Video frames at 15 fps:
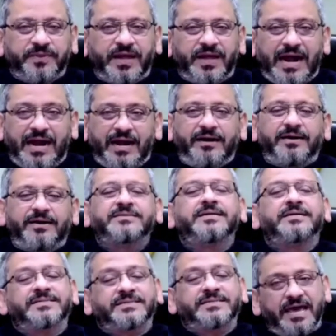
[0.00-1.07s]
And the
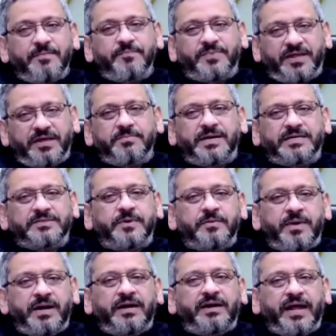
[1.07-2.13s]
same theme has been
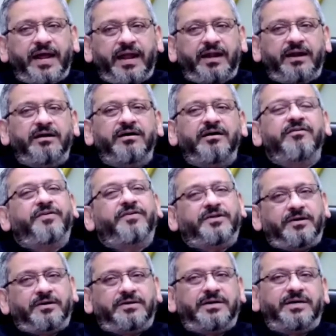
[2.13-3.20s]
maintained for
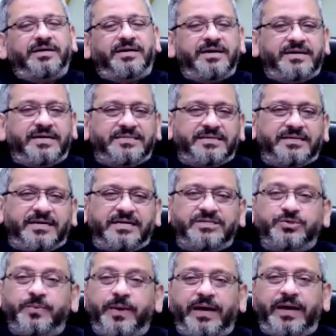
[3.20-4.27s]
the curtain raiser as
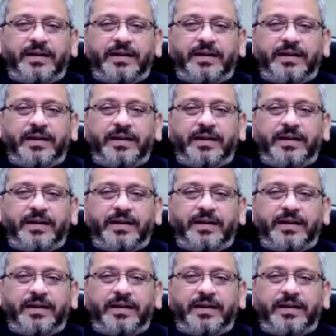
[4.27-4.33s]
well.